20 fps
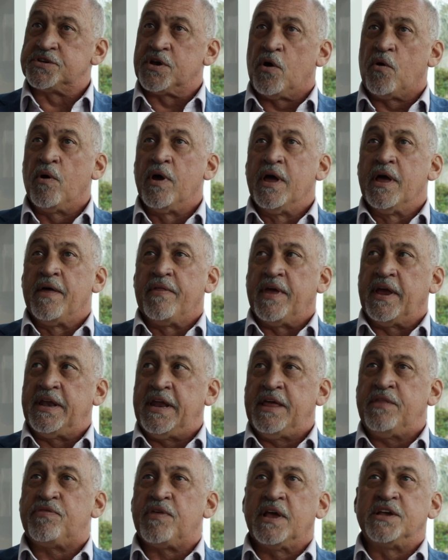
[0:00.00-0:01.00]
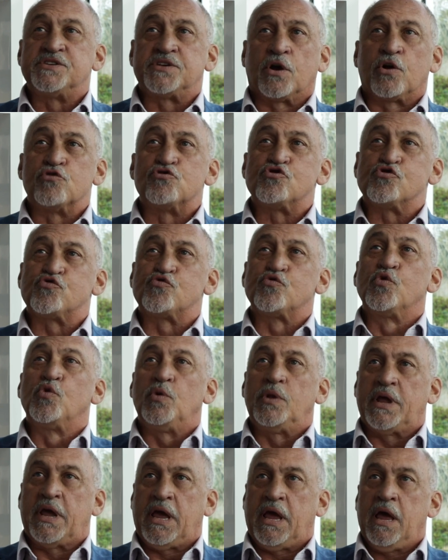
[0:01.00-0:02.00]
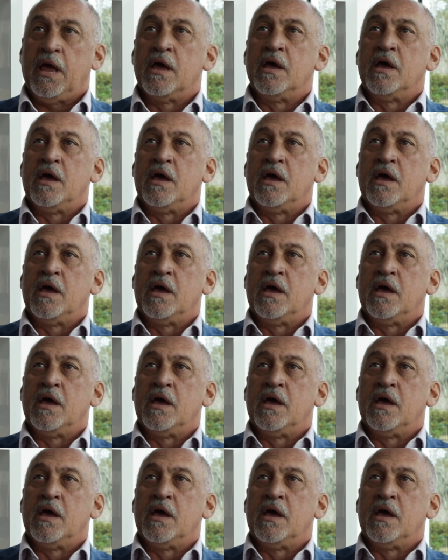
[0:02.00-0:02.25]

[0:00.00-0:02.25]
So they need things that are truly